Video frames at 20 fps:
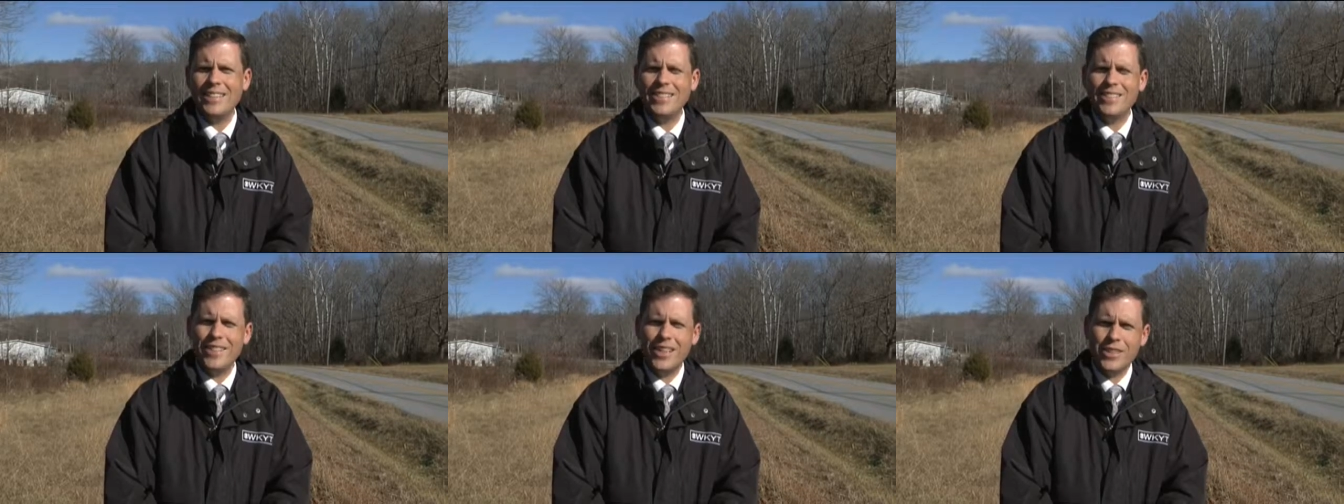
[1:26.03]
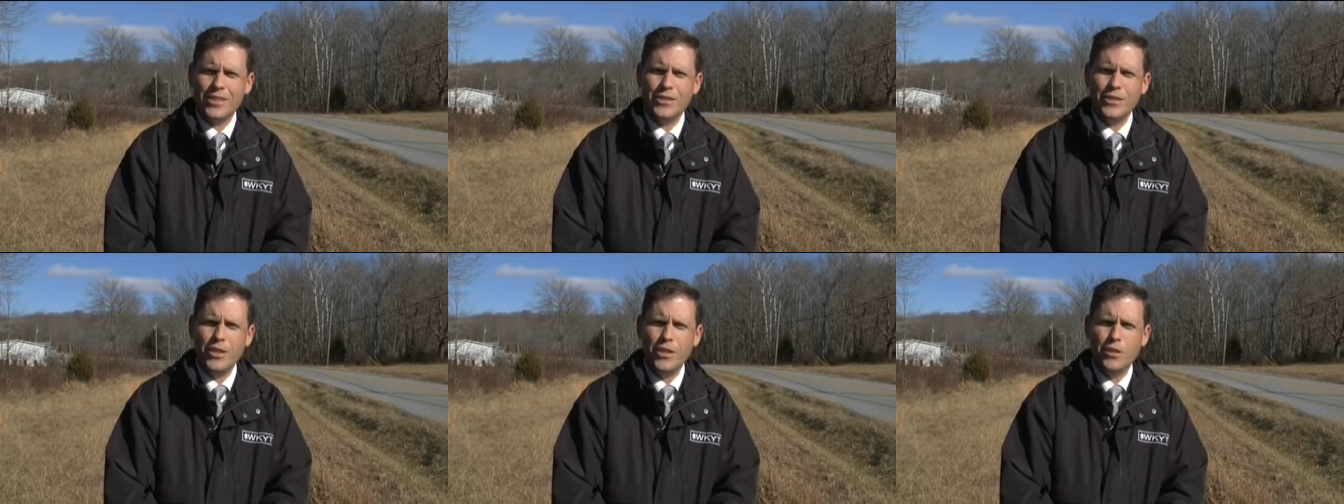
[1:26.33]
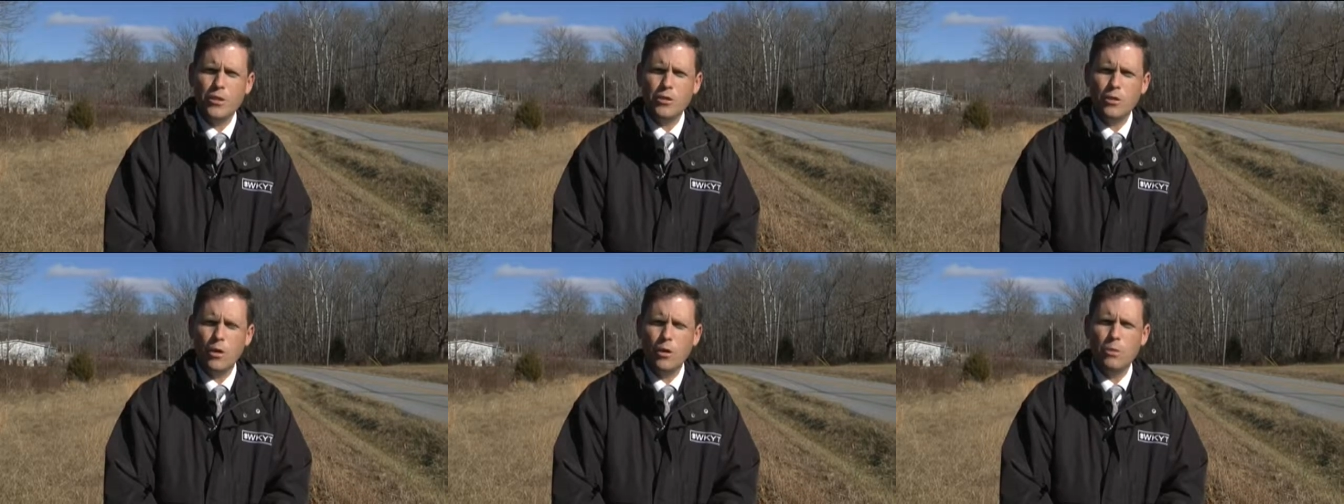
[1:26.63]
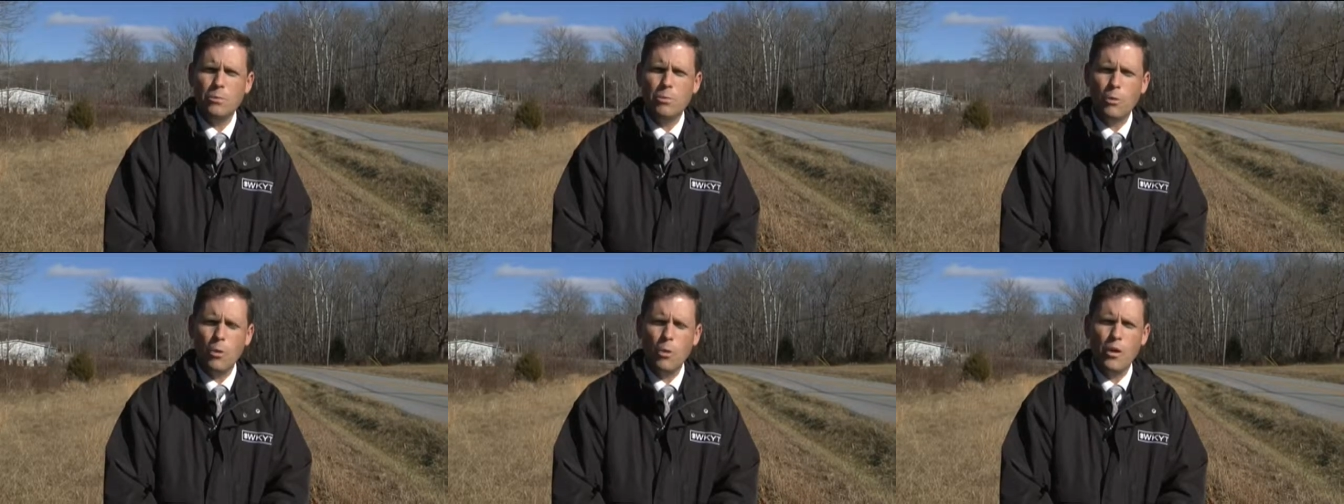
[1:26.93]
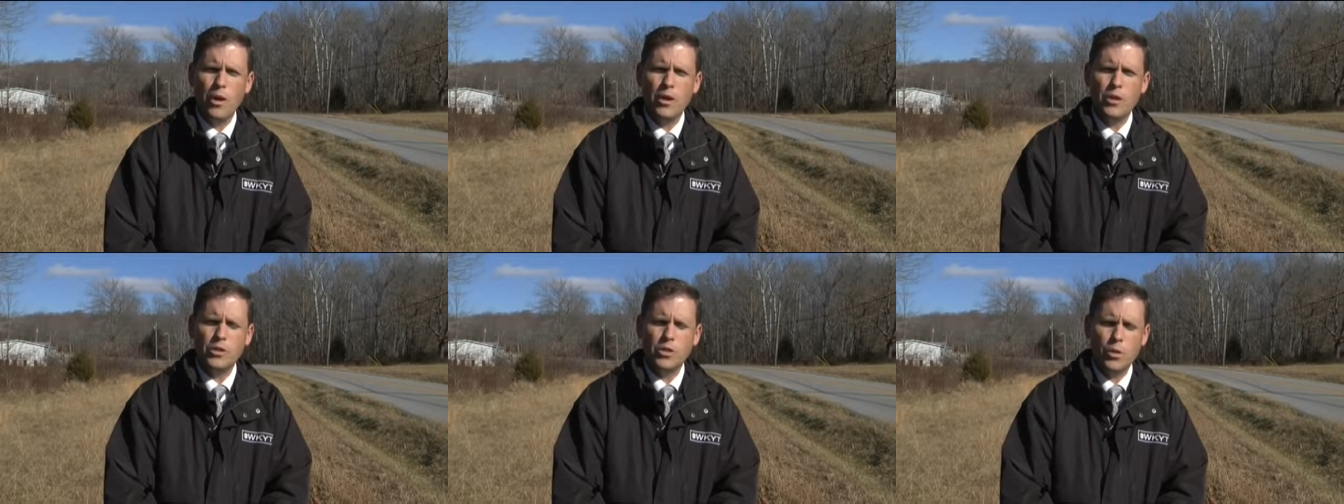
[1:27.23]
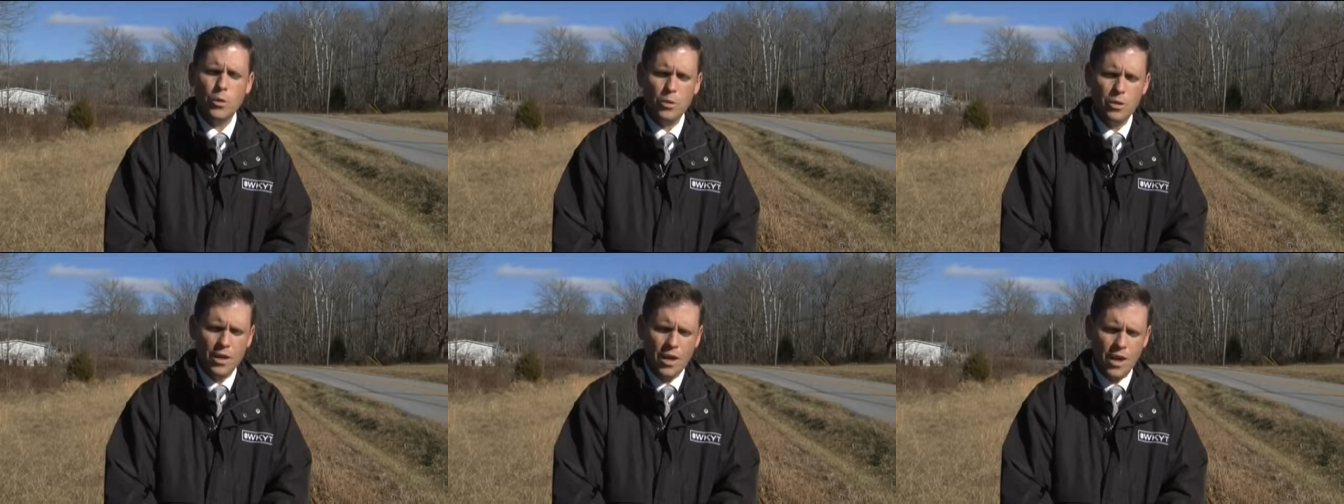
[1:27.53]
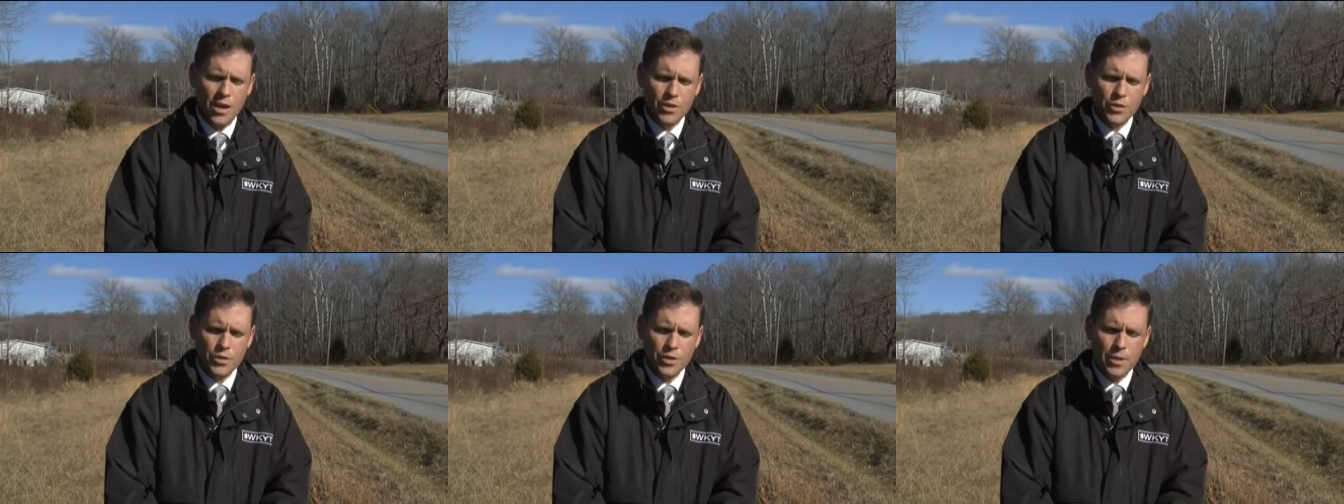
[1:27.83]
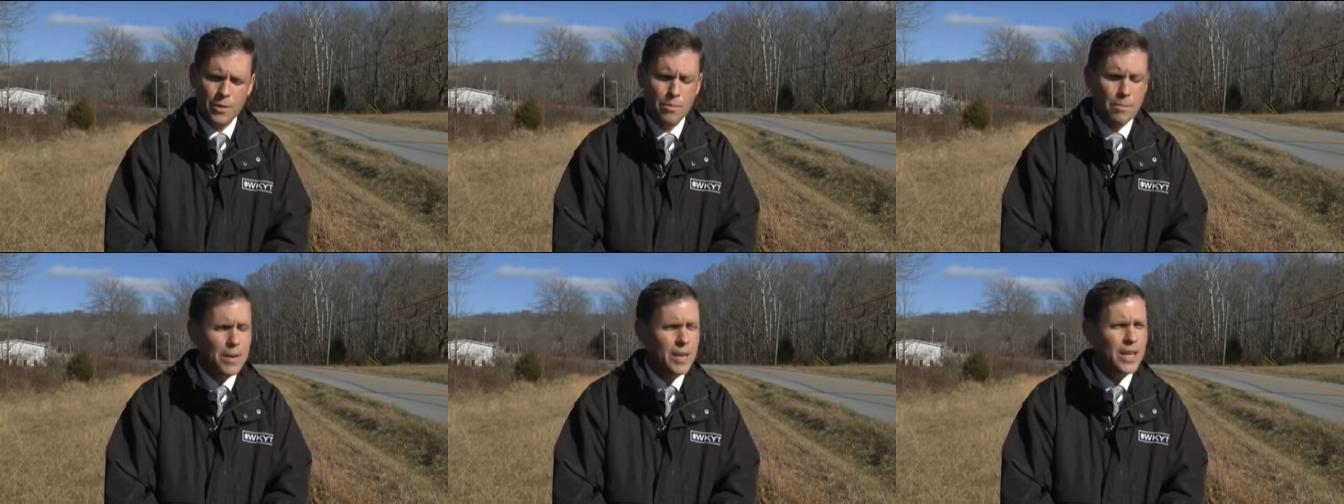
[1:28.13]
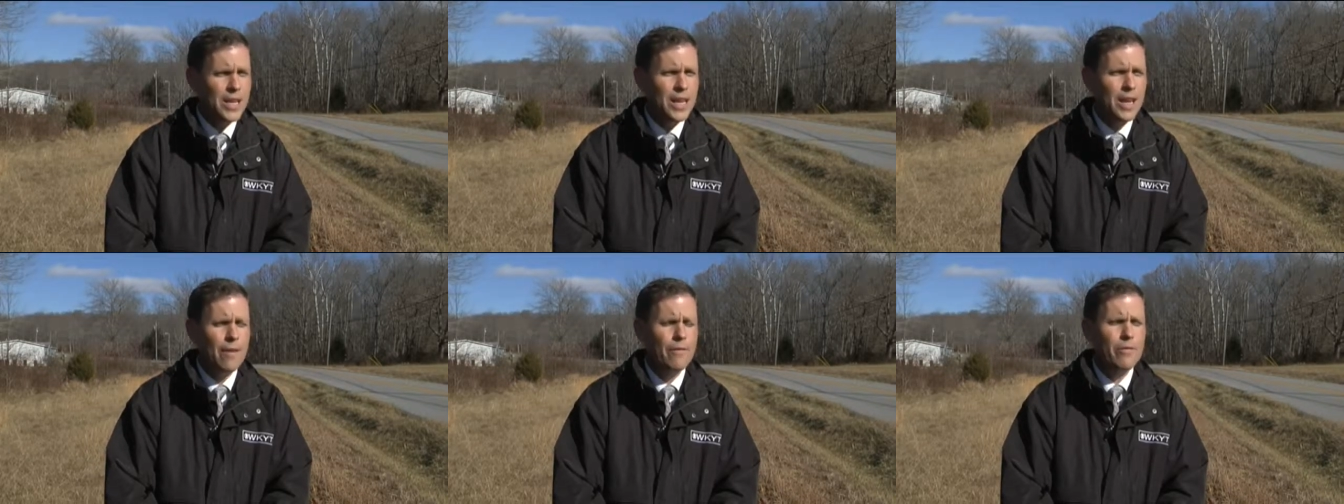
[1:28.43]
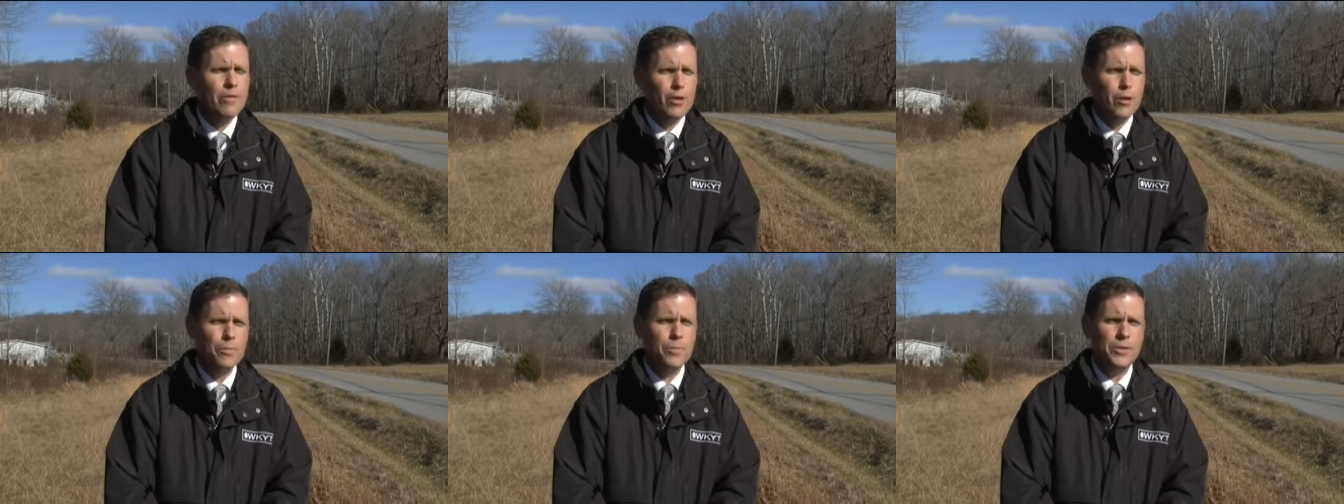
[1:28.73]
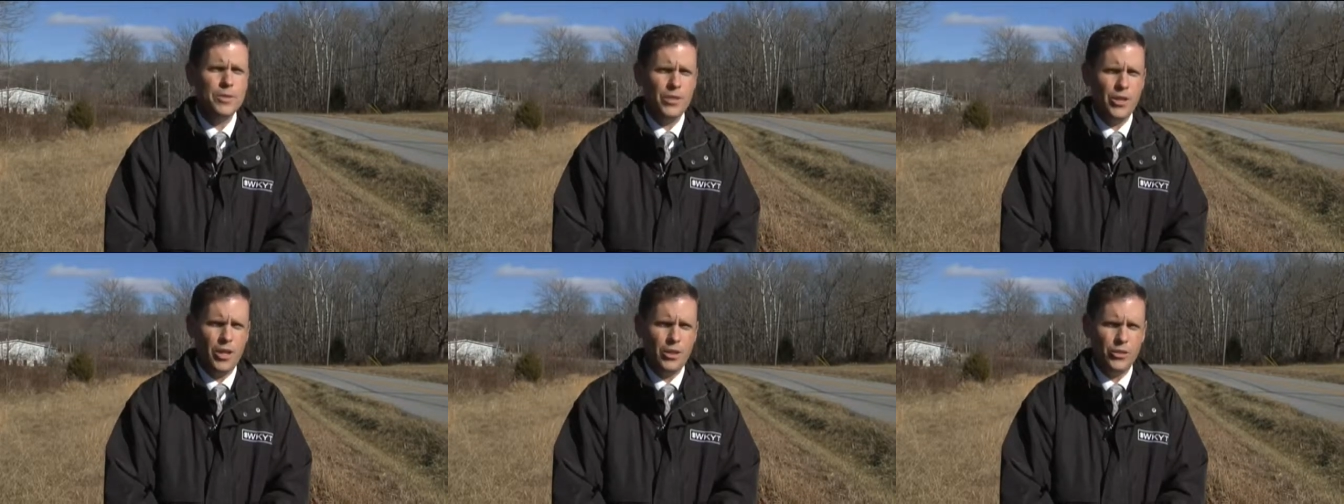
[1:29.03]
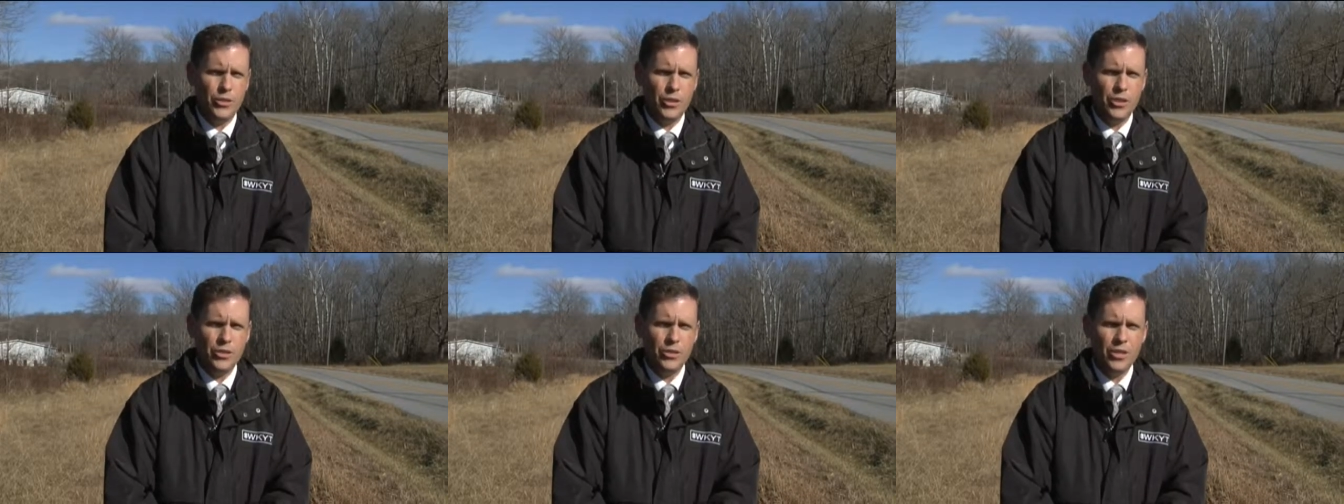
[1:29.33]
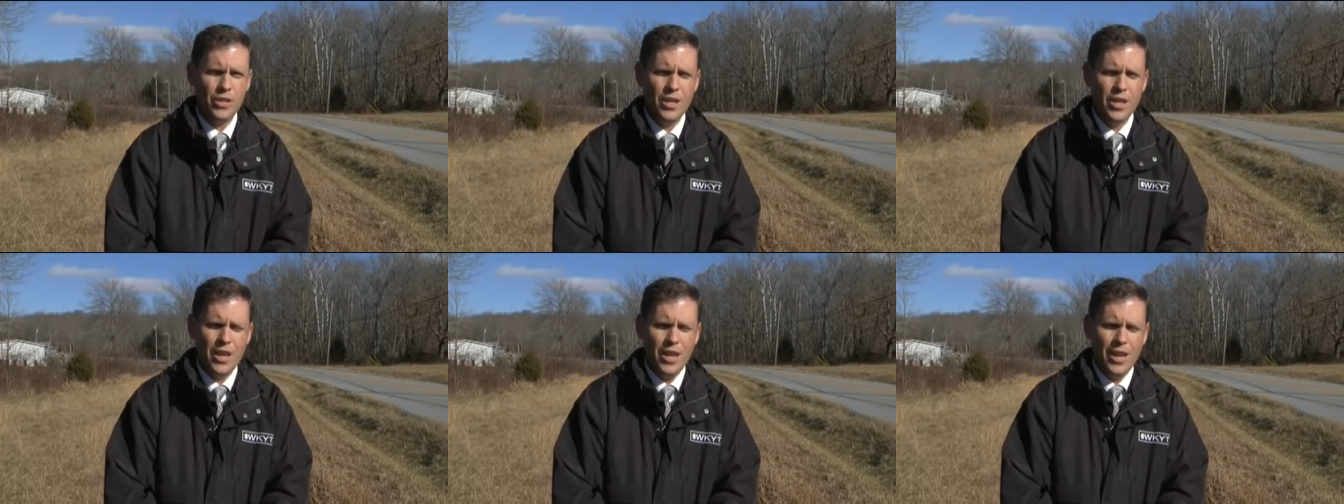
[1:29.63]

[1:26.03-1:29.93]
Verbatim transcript: 16-year-old boys who lost many of their possessions.